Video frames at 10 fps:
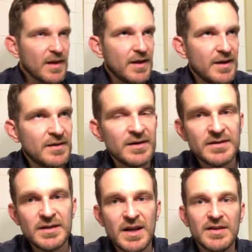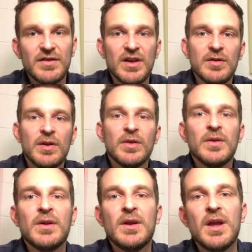in 1918
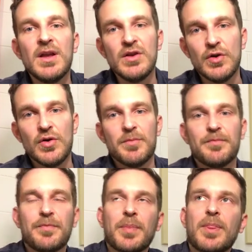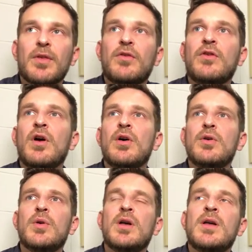in Europe.
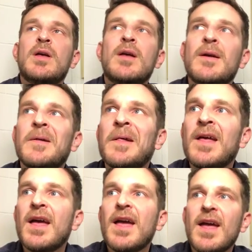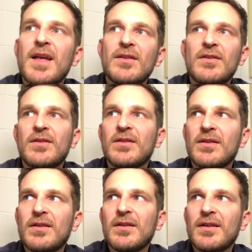So
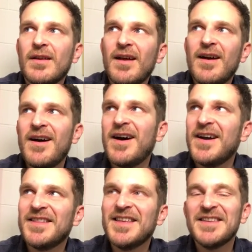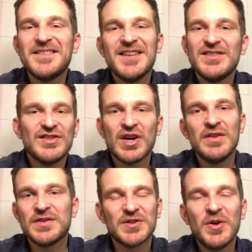it's this kind
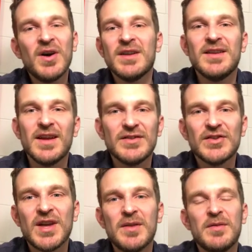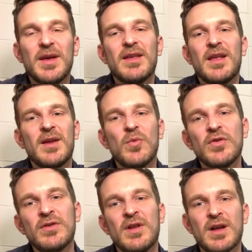of song idea just came to it, and it
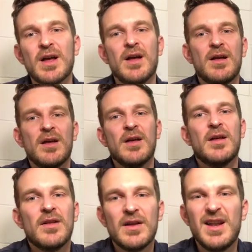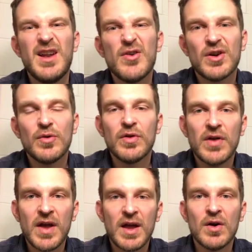wasn't like a lyrical
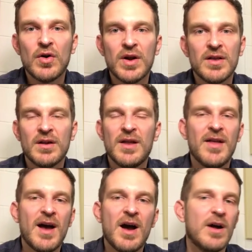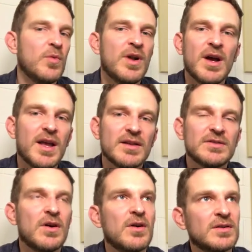thing or anything like that. When I get
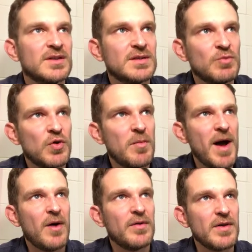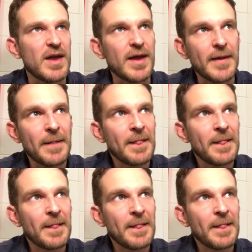songs, it's more about the